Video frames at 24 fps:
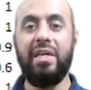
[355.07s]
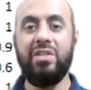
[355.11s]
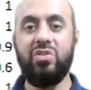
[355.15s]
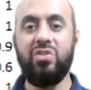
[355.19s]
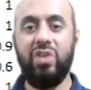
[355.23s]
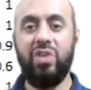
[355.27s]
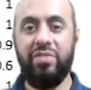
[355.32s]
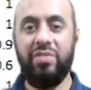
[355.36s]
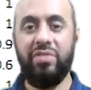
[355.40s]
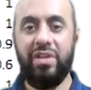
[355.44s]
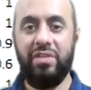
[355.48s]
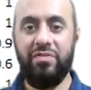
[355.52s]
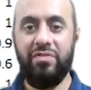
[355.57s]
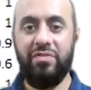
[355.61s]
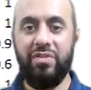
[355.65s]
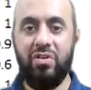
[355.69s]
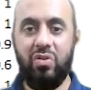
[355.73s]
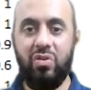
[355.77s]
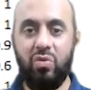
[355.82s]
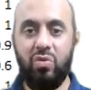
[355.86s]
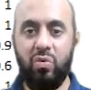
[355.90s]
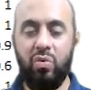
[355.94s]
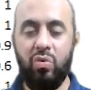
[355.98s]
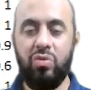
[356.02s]
so even if you
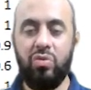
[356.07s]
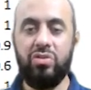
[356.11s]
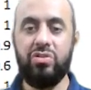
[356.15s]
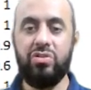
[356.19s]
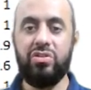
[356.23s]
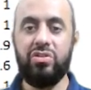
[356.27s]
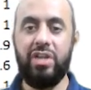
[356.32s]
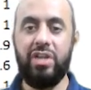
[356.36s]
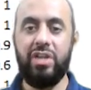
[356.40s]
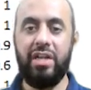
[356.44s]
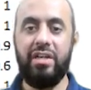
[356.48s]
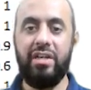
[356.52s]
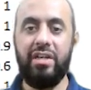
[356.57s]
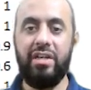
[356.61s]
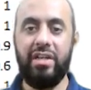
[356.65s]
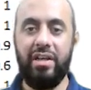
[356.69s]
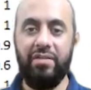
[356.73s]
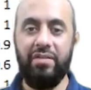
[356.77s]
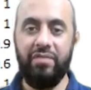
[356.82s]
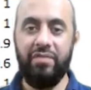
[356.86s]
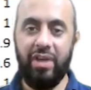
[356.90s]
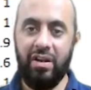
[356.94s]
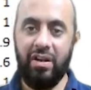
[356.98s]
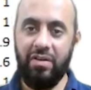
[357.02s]
lose credit
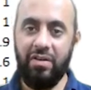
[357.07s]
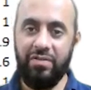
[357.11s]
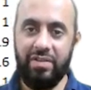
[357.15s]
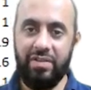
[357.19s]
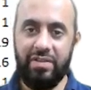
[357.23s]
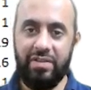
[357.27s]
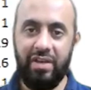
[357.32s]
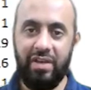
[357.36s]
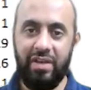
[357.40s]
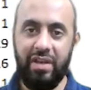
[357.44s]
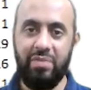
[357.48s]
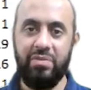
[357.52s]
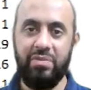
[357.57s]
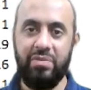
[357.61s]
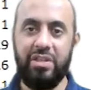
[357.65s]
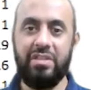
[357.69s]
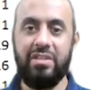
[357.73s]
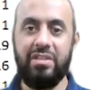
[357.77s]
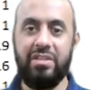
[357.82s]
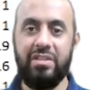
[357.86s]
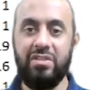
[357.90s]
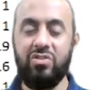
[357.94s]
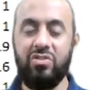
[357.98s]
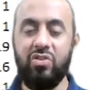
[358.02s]
in one of the
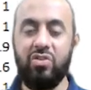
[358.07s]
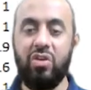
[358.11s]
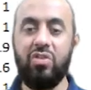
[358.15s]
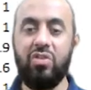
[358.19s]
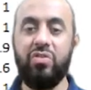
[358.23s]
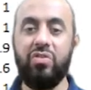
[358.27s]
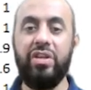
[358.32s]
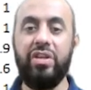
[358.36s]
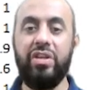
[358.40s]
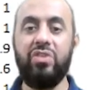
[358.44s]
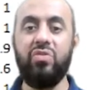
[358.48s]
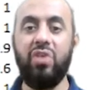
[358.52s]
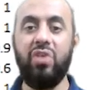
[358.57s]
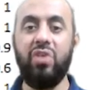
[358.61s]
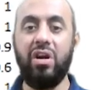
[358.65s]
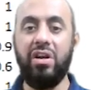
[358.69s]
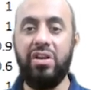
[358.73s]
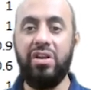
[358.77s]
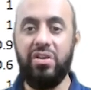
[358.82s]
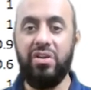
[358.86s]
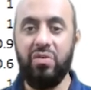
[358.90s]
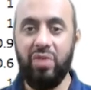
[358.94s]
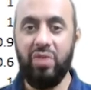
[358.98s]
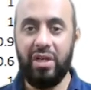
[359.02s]
assignments it is not going to
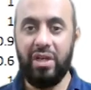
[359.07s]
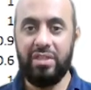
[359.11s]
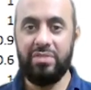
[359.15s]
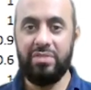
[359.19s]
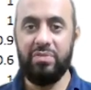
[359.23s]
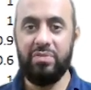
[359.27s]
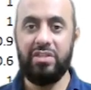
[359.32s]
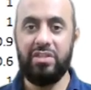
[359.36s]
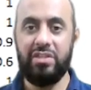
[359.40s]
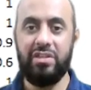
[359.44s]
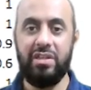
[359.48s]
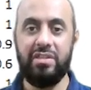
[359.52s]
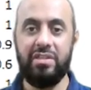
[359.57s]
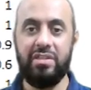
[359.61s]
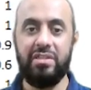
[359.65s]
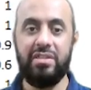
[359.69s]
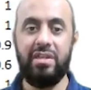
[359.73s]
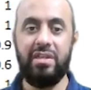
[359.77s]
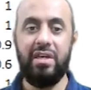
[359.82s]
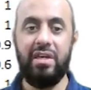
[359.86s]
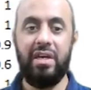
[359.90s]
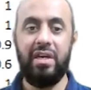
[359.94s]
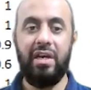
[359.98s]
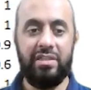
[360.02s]
hurt you as much as
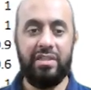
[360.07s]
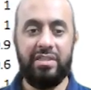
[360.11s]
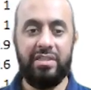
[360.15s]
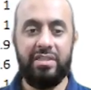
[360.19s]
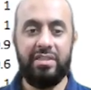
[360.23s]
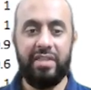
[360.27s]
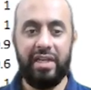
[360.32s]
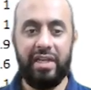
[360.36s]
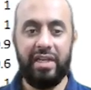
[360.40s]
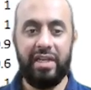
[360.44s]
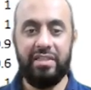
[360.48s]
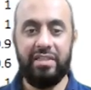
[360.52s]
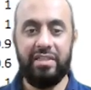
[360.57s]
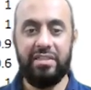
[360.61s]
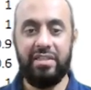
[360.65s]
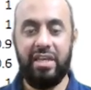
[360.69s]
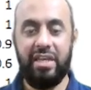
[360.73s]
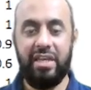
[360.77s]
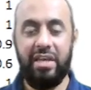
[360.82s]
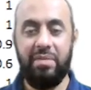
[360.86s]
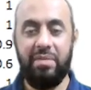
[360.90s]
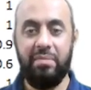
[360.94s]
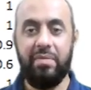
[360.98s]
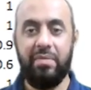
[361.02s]
this second
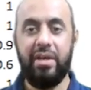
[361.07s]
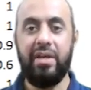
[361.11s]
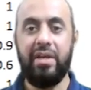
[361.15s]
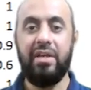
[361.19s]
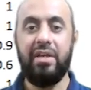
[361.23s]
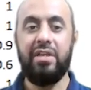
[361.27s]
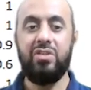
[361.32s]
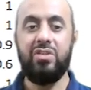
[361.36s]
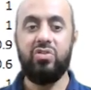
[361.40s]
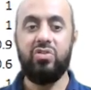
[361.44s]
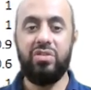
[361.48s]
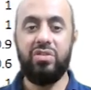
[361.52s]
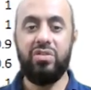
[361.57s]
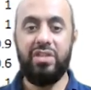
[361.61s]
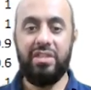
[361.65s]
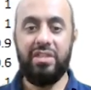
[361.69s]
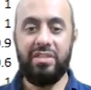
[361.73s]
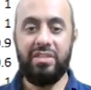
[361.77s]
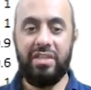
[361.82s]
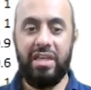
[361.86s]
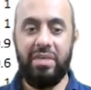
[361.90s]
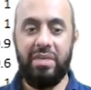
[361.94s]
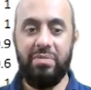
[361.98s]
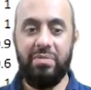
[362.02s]
scheme so this
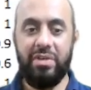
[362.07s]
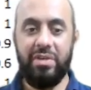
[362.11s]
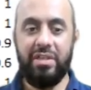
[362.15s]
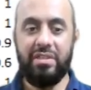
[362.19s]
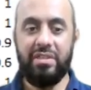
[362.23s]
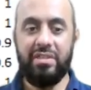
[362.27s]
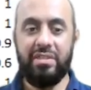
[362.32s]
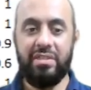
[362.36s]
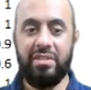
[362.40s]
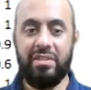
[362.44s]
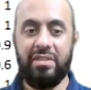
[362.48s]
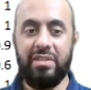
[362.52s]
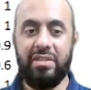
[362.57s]
scheme is